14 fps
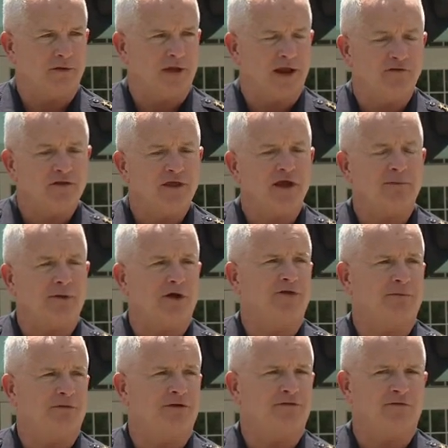everything about
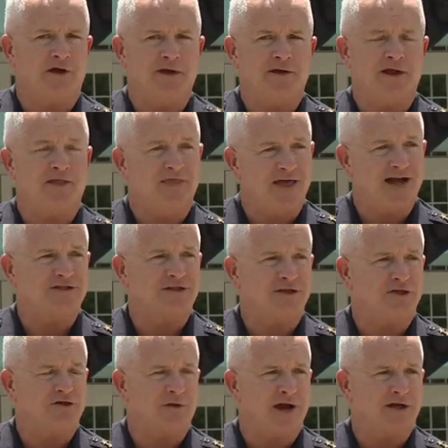them is fun, and that's the
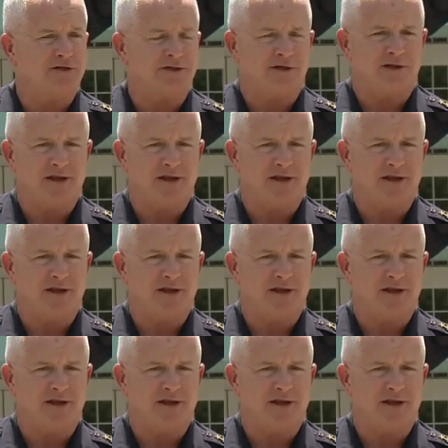attraction.